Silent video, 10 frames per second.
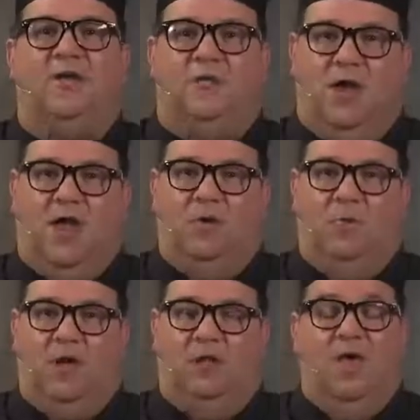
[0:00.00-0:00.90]
in your hot
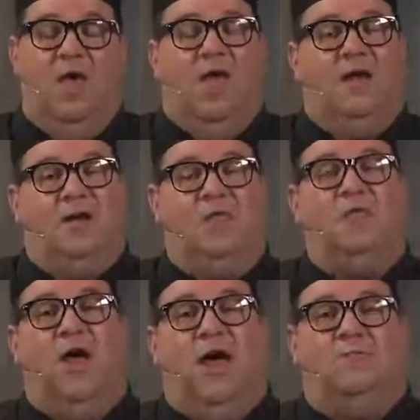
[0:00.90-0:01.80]
well.
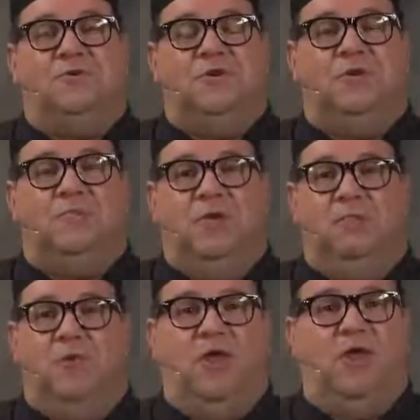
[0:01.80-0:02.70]
Another option could be
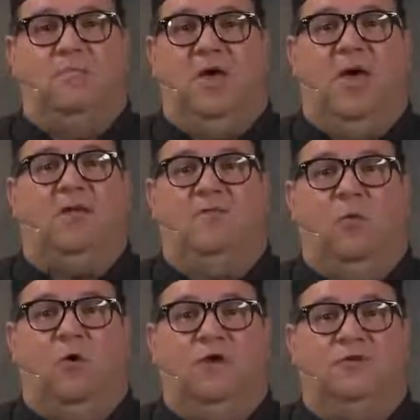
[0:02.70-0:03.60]
bringing a pot of
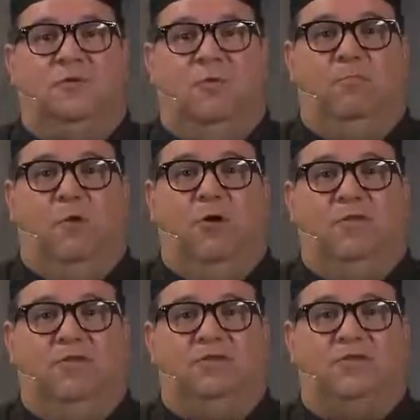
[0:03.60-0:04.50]
water to a
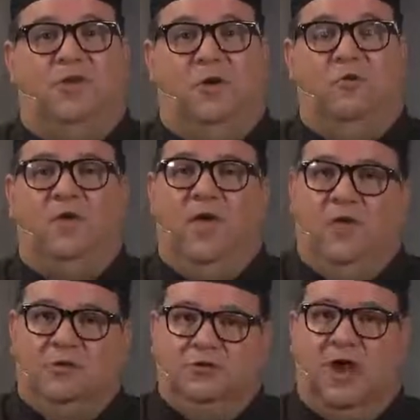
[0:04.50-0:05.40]
boil on the stove,
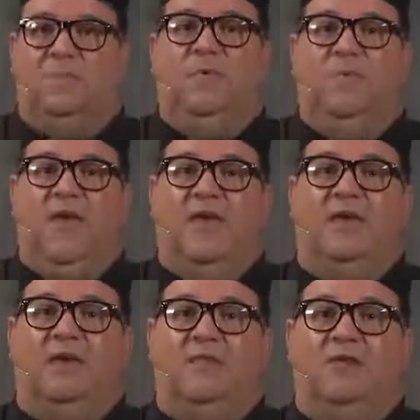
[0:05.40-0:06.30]
drop the
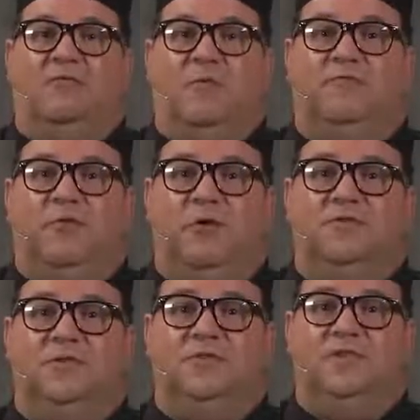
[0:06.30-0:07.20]
bag in there from a
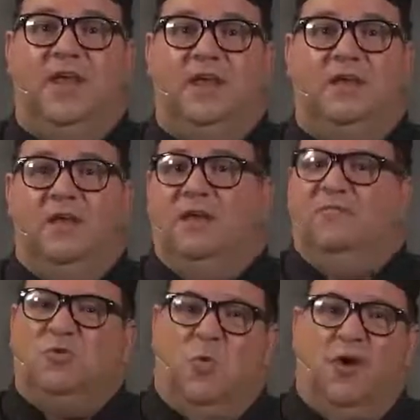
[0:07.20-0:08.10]
frozen state,
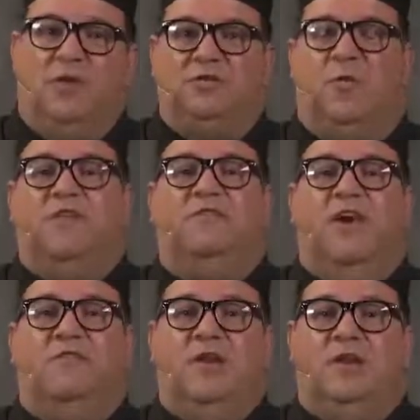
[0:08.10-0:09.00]
20,
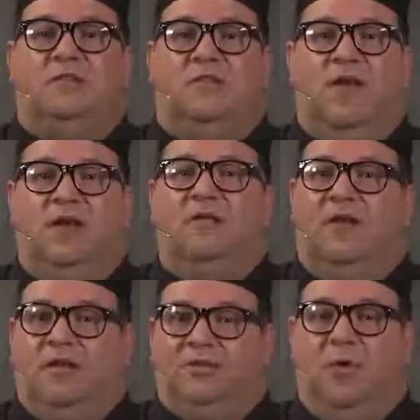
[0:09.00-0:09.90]
25 minutes later,
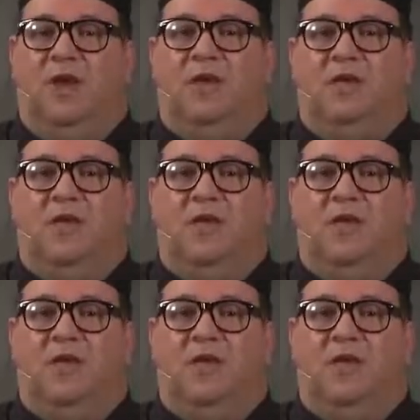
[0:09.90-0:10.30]
it's ready to